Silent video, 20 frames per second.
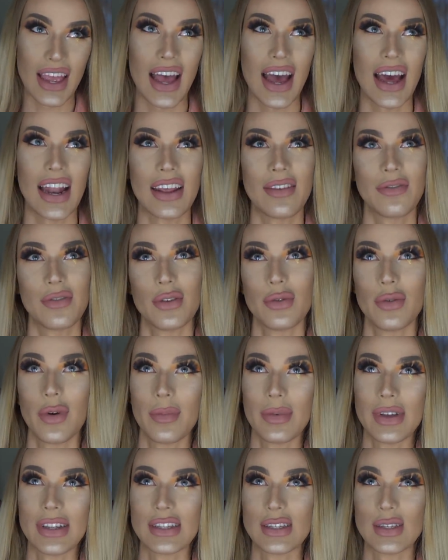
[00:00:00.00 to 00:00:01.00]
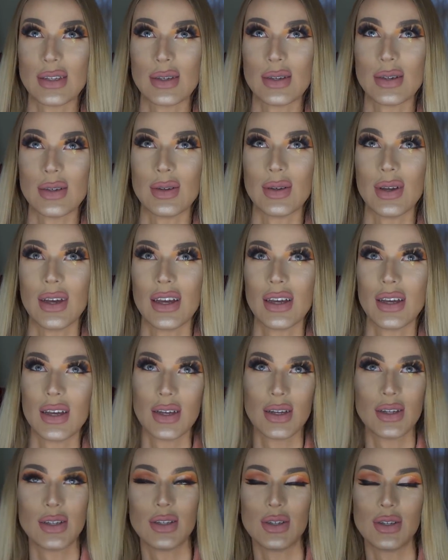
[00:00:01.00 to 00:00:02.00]
And if you want me to
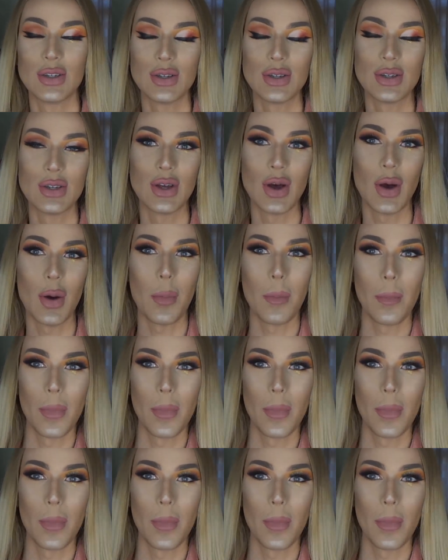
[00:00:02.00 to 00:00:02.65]
do